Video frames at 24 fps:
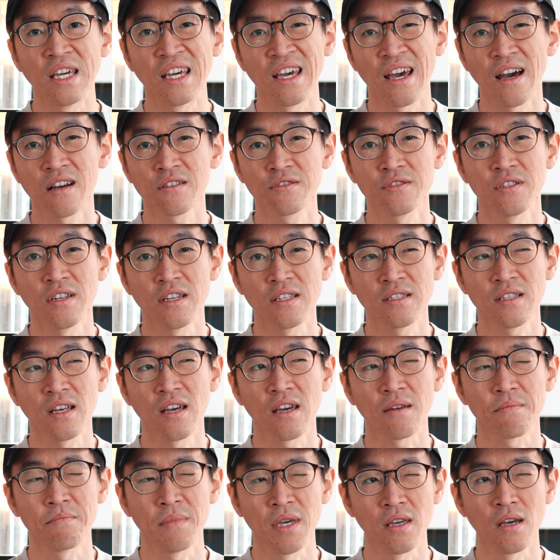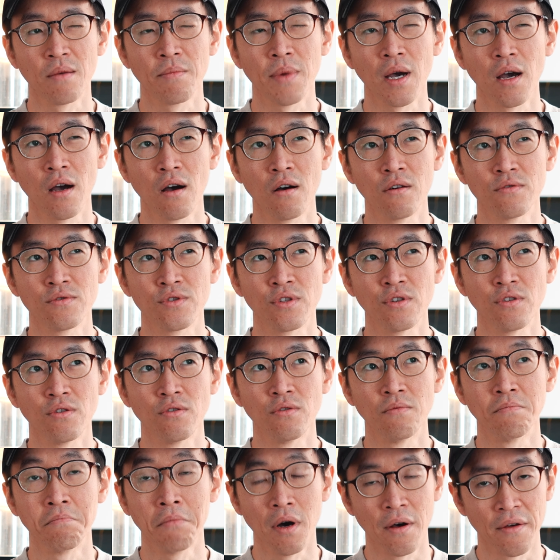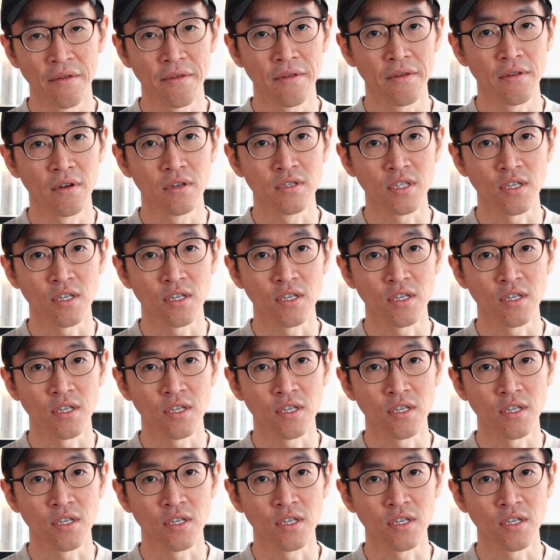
it actually takes me about 2 months